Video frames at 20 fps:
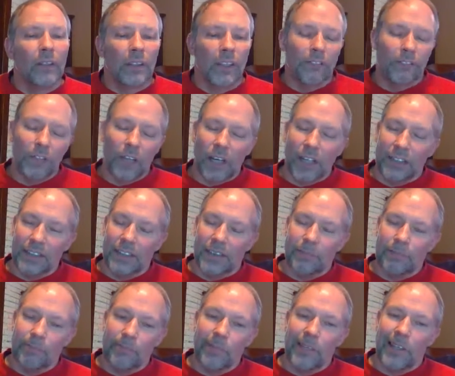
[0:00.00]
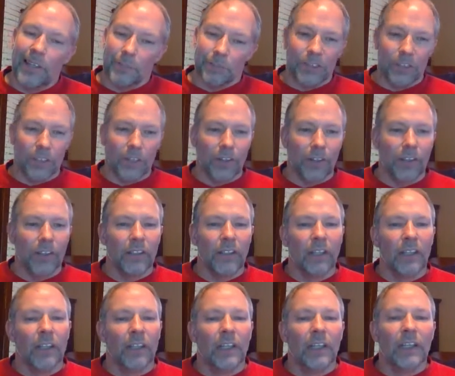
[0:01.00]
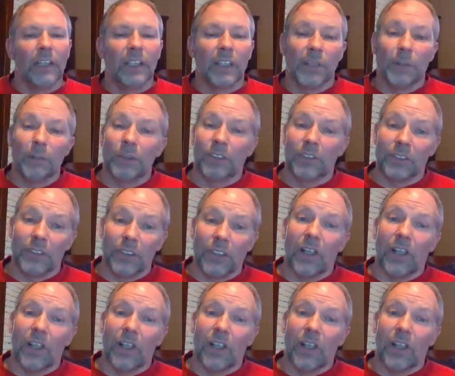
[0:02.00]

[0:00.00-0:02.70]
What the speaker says: If not, I'm sorry. Conniptions